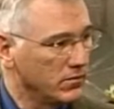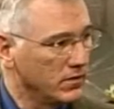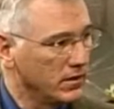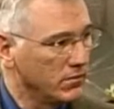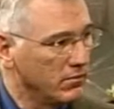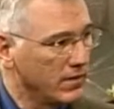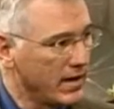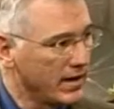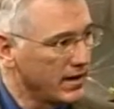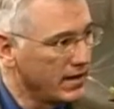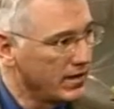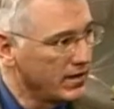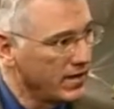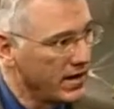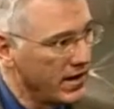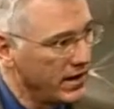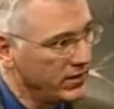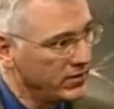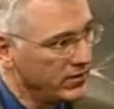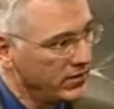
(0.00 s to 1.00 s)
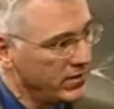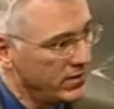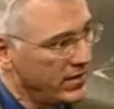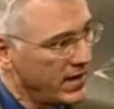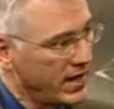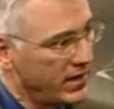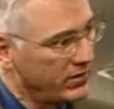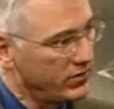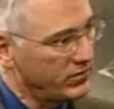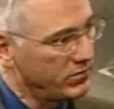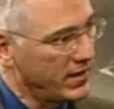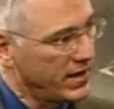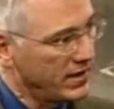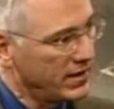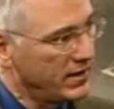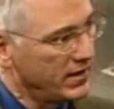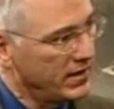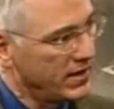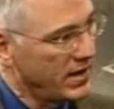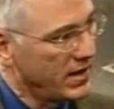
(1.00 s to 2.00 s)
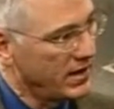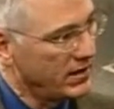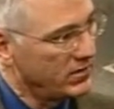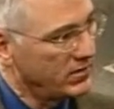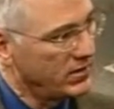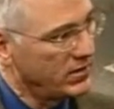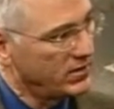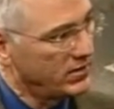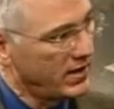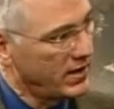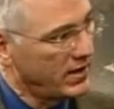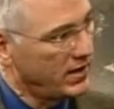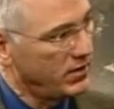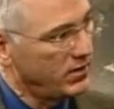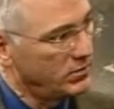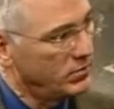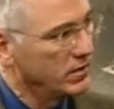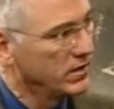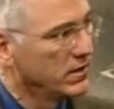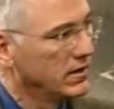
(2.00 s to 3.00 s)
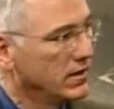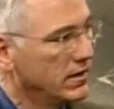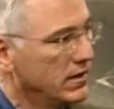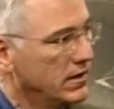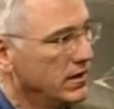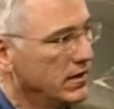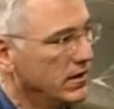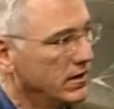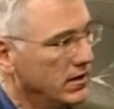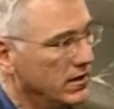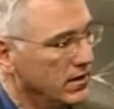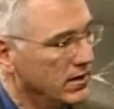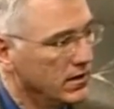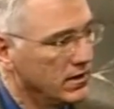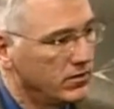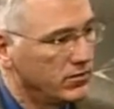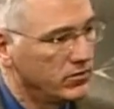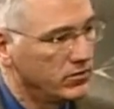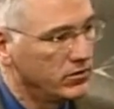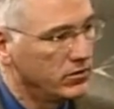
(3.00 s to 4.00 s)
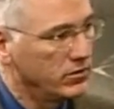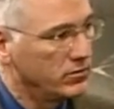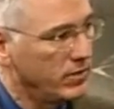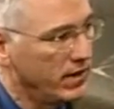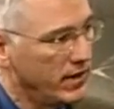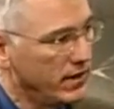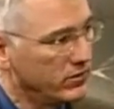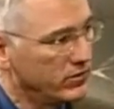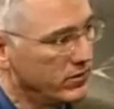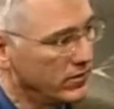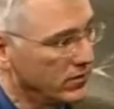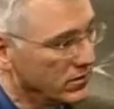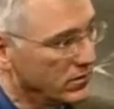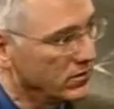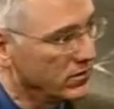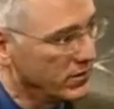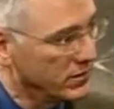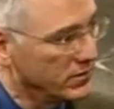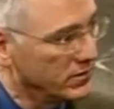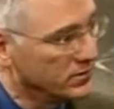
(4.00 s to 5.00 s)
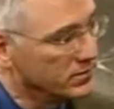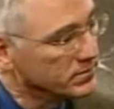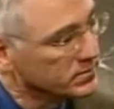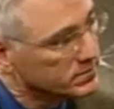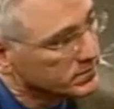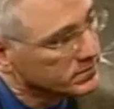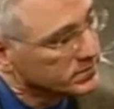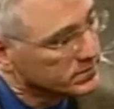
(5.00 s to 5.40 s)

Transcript: we recognize that's recognized as a help to patients. So.